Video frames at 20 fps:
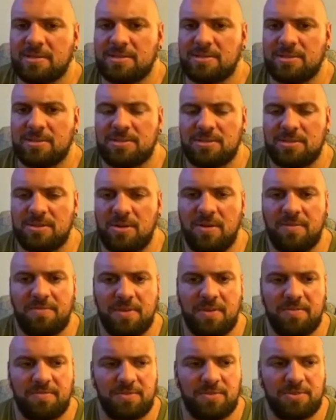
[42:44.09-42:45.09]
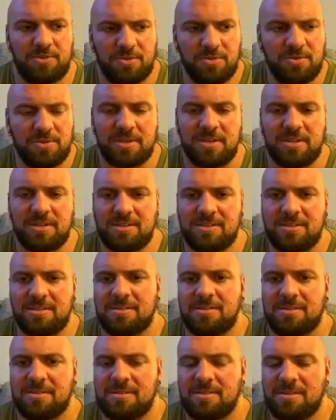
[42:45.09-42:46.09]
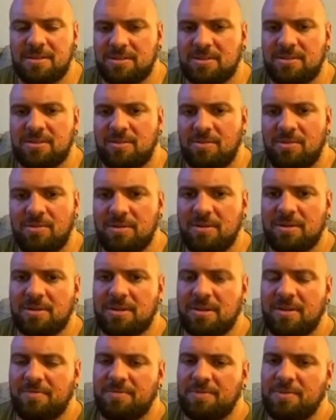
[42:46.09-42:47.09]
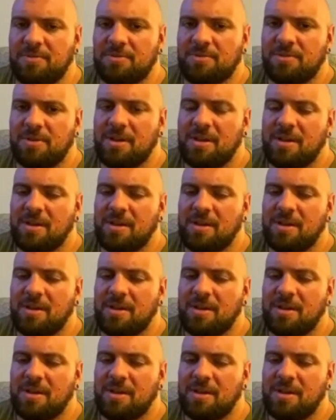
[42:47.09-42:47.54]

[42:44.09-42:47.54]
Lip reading: It's just, if you do this, it's going to work. If you